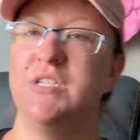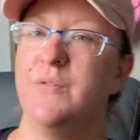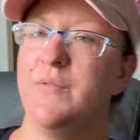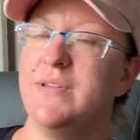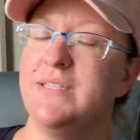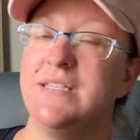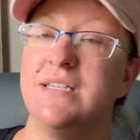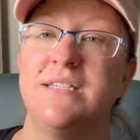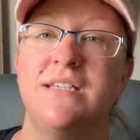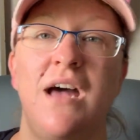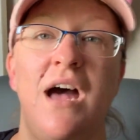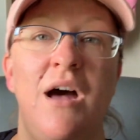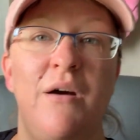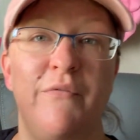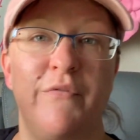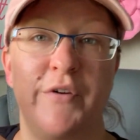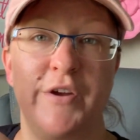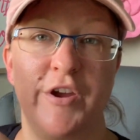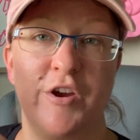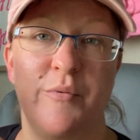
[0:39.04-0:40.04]
So this is
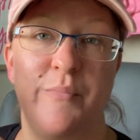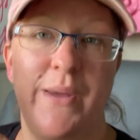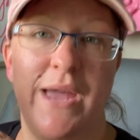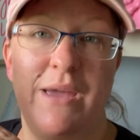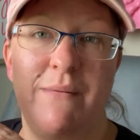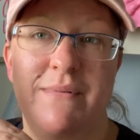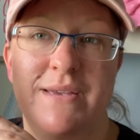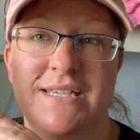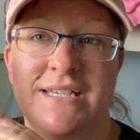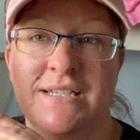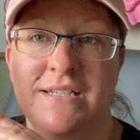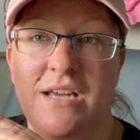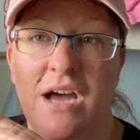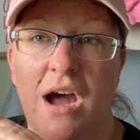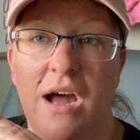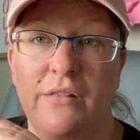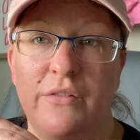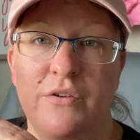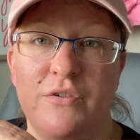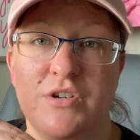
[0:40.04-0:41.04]
for your babies and
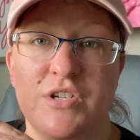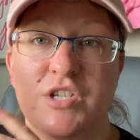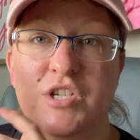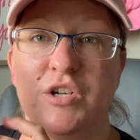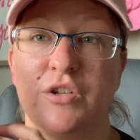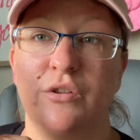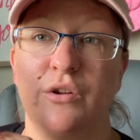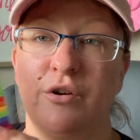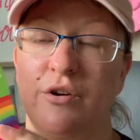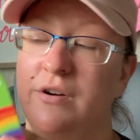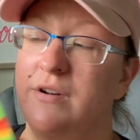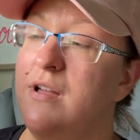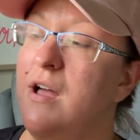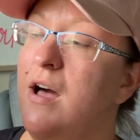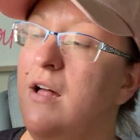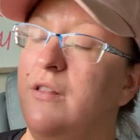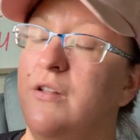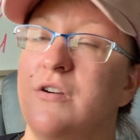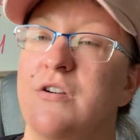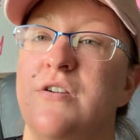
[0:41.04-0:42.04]
toddlers to learn
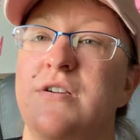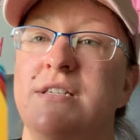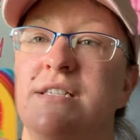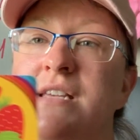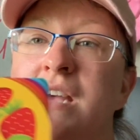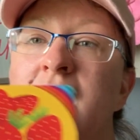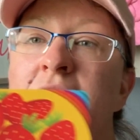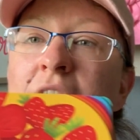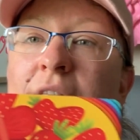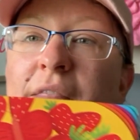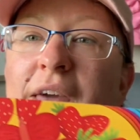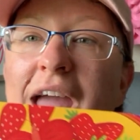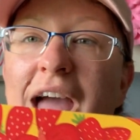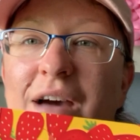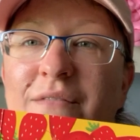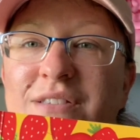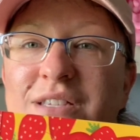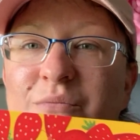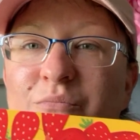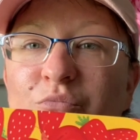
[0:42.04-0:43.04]
colors. They
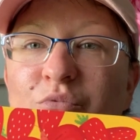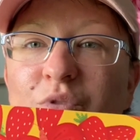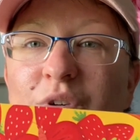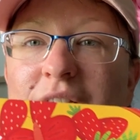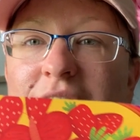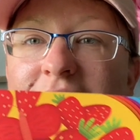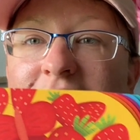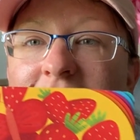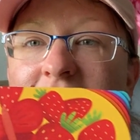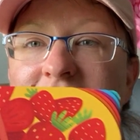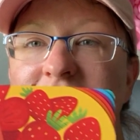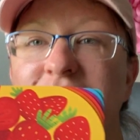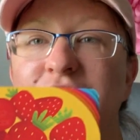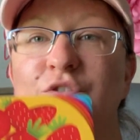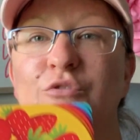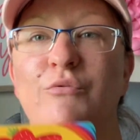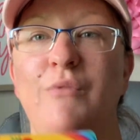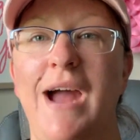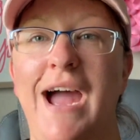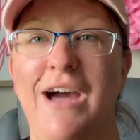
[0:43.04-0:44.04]
have some really nice
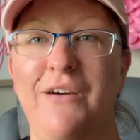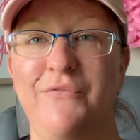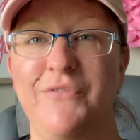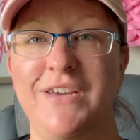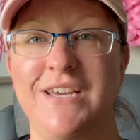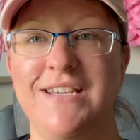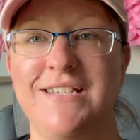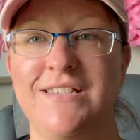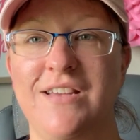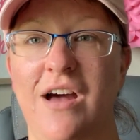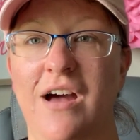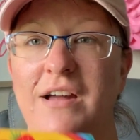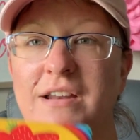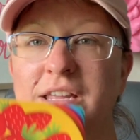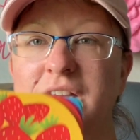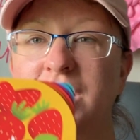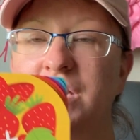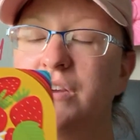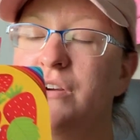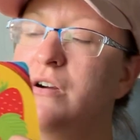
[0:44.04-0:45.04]
graphics on
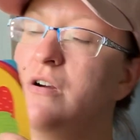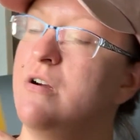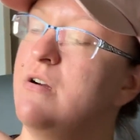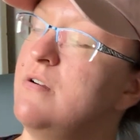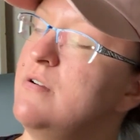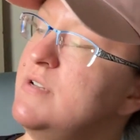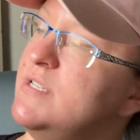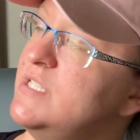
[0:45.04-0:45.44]
here.